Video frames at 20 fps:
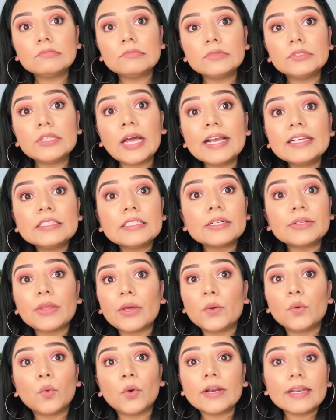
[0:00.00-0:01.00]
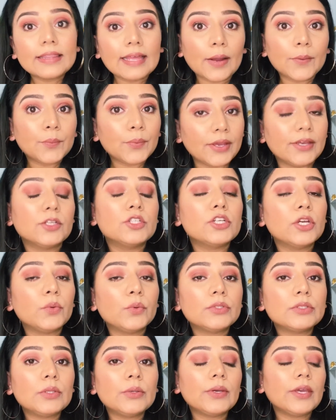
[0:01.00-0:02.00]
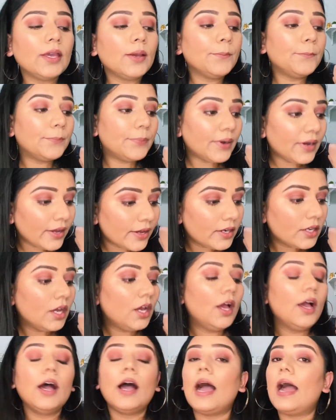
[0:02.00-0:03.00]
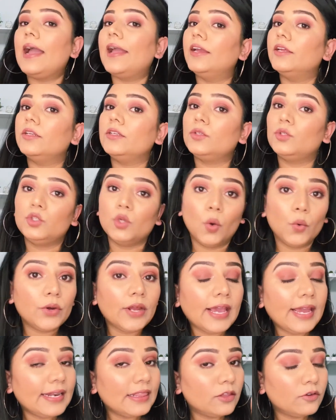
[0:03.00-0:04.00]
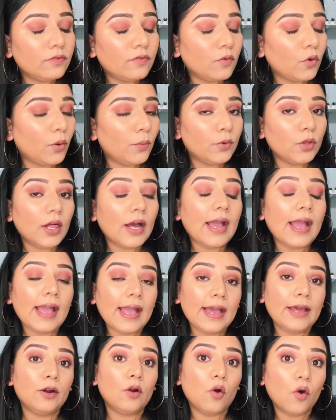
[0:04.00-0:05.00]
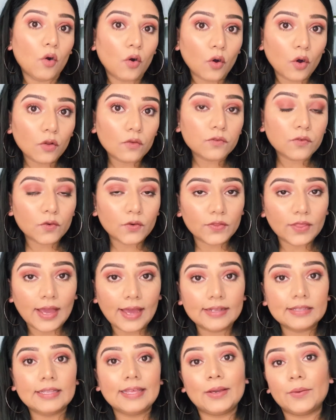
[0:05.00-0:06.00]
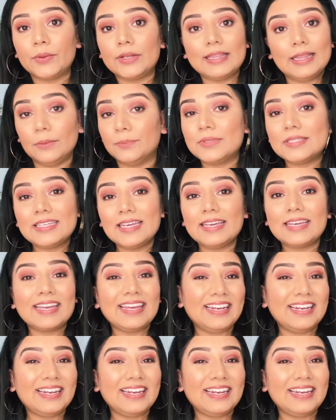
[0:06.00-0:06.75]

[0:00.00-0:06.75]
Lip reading: nicer than what that pink shade was looking, but I don't hate the formula at all for that liquid lipstick.